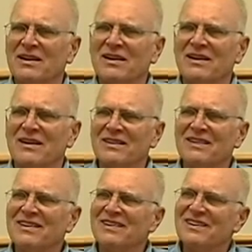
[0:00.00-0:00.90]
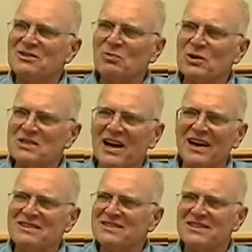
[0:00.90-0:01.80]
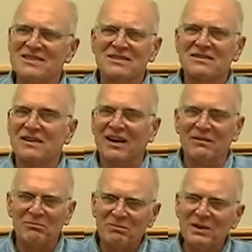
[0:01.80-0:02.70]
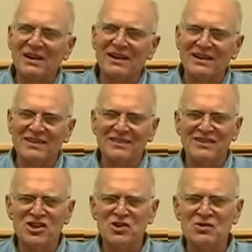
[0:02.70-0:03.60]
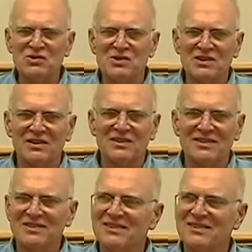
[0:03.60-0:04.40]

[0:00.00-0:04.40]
And this boy's eyes just got big and huge and